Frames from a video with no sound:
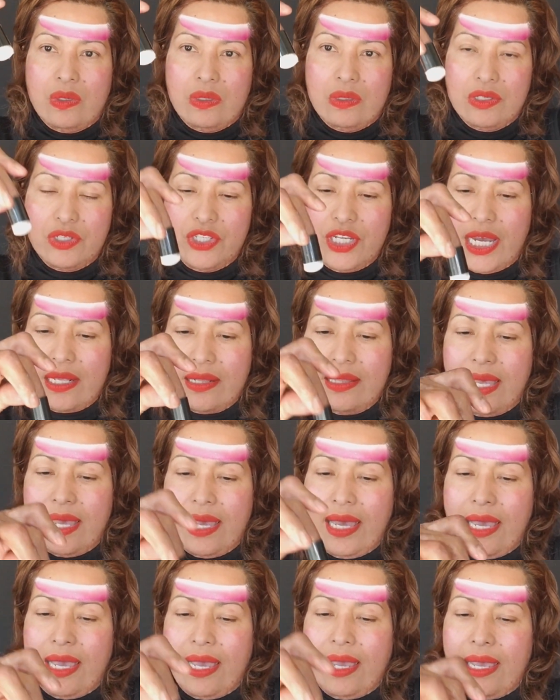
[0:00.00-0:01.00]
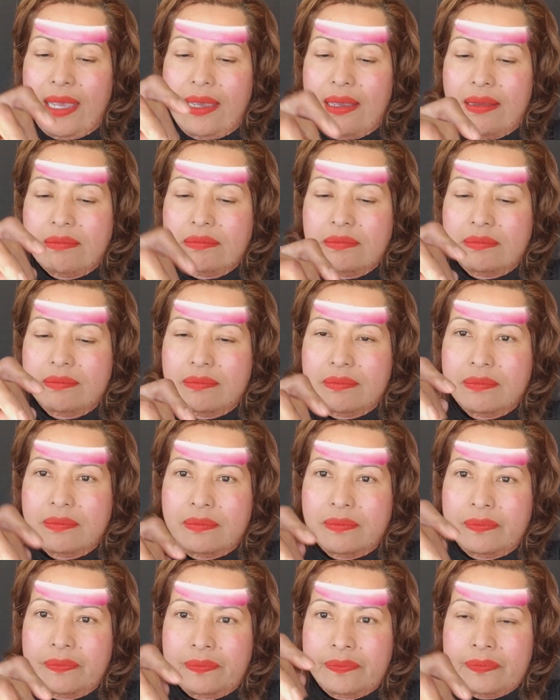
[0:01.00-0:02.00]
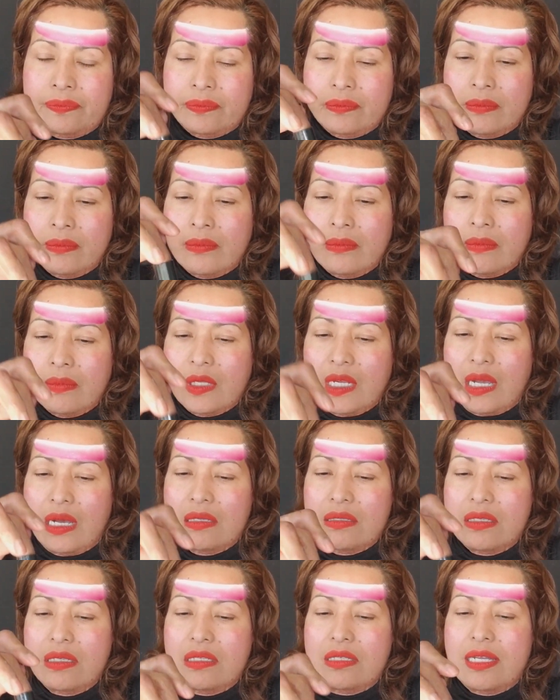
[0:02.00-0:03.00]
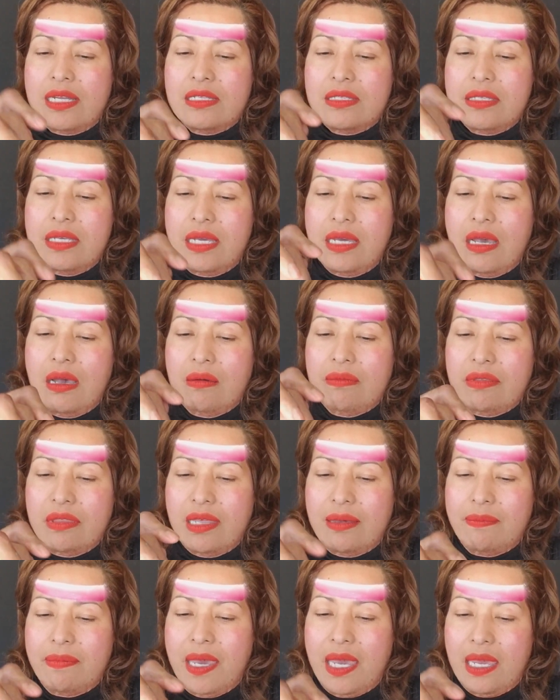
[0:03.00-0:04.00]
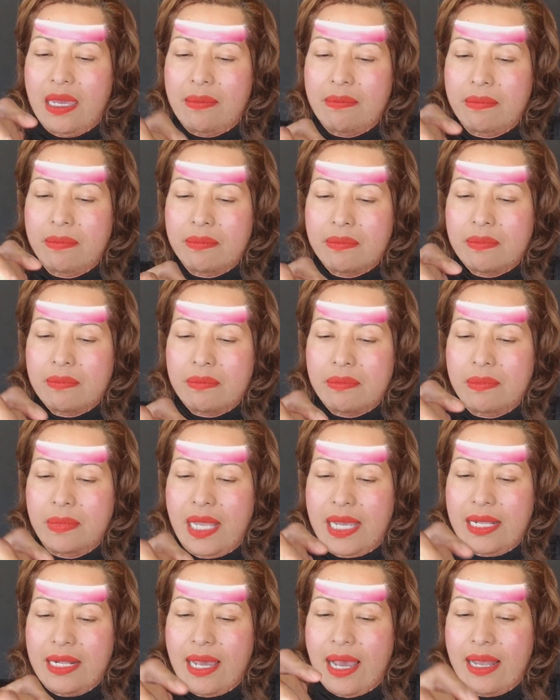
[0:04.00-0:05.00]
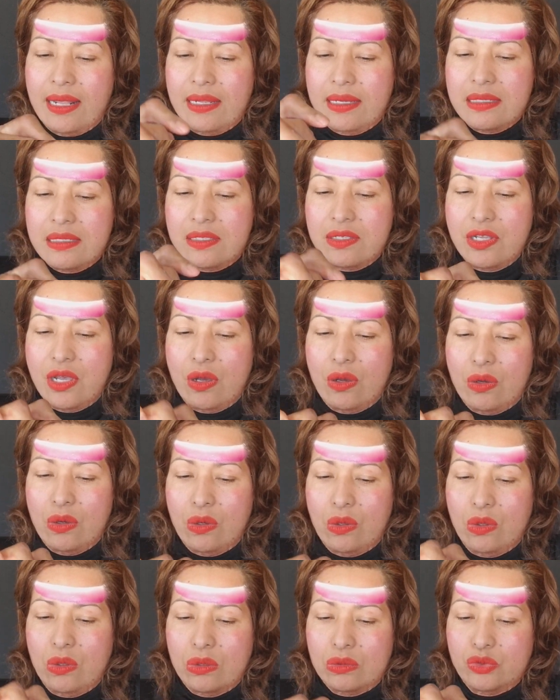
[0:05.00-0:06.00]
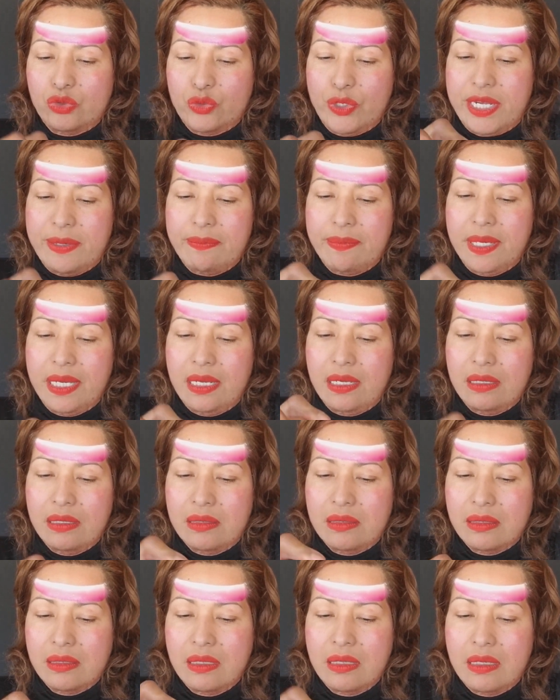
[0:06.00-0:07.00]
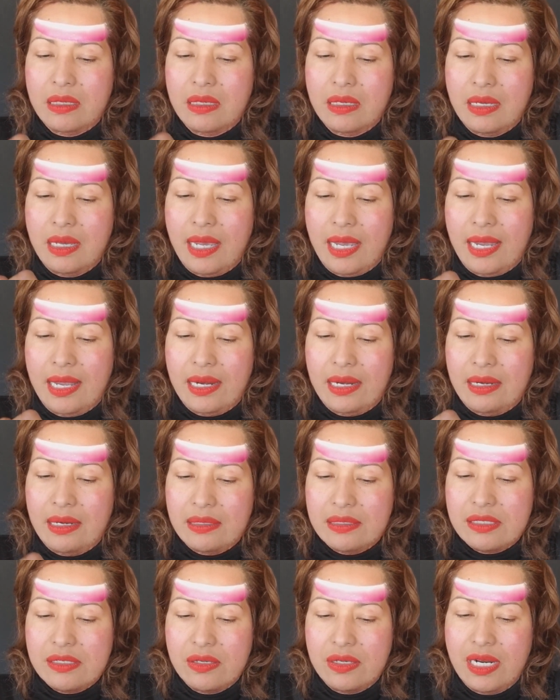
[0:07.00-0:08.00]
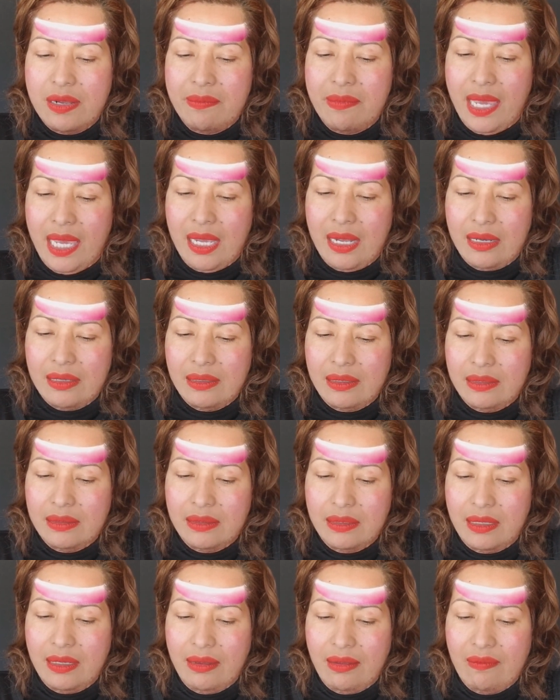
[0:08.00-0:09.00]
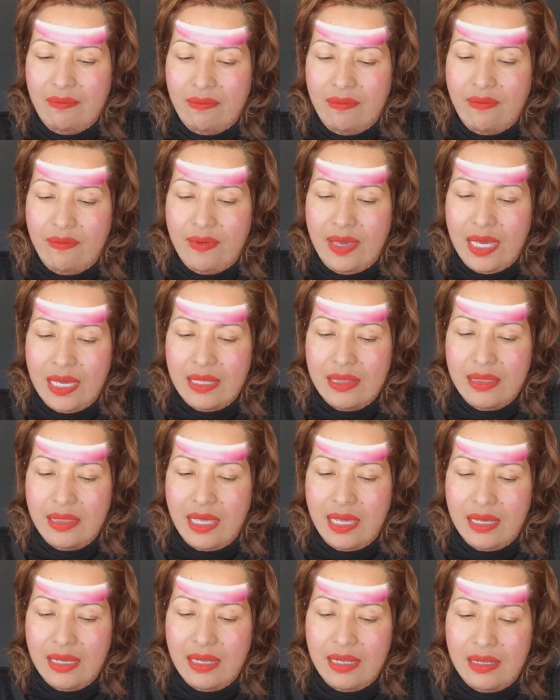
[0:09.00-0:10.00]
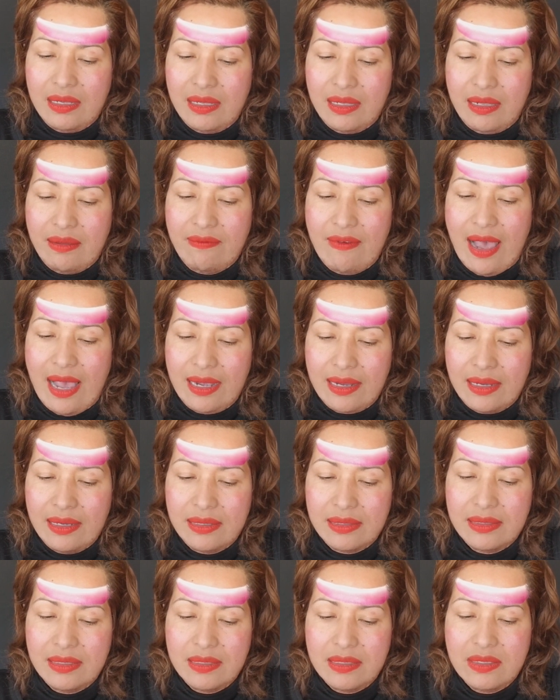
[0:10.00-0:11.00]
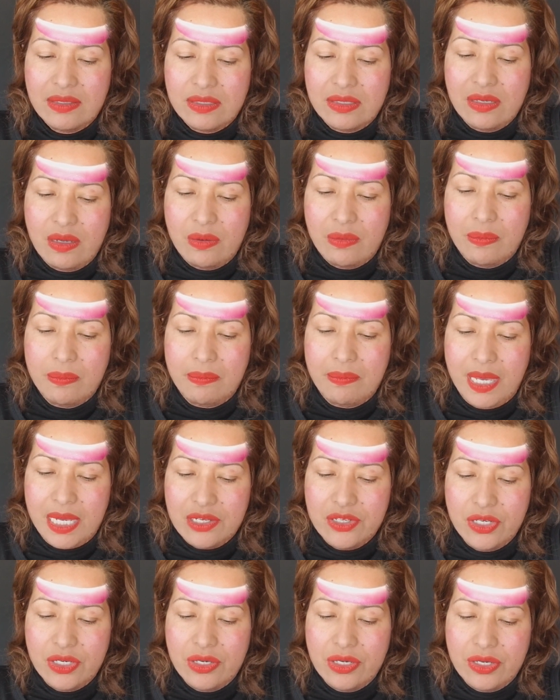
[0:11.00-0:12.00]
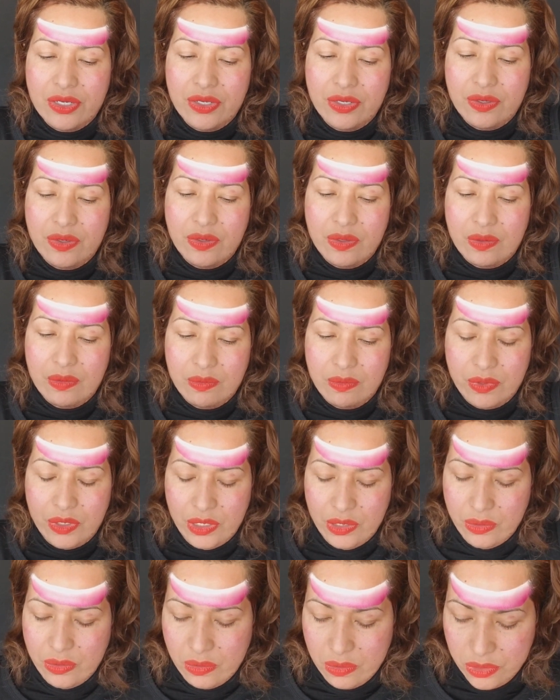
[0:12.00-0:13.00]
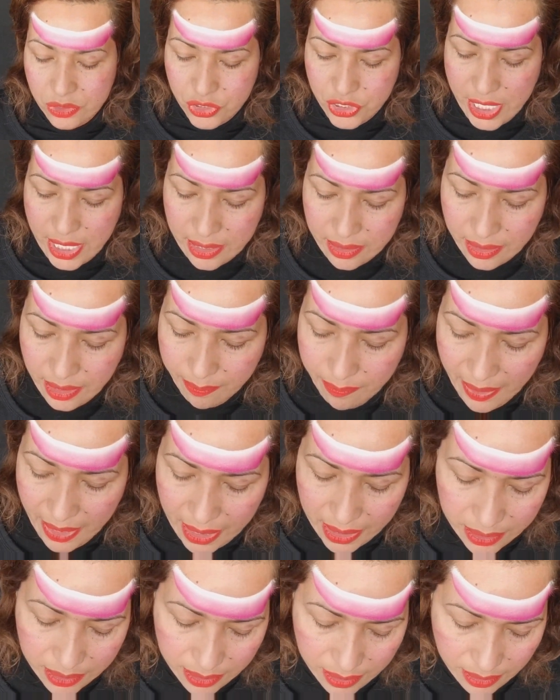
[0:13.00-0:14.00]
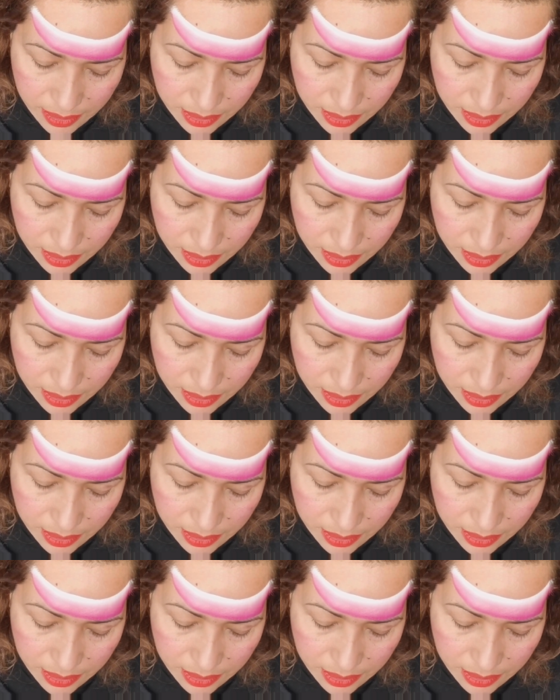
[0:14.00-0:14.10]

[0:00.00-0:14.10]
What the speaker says: check the consistency of the paint, like that is no dripping, and it's gonna make a big thing in the back. So make sure you check the paint.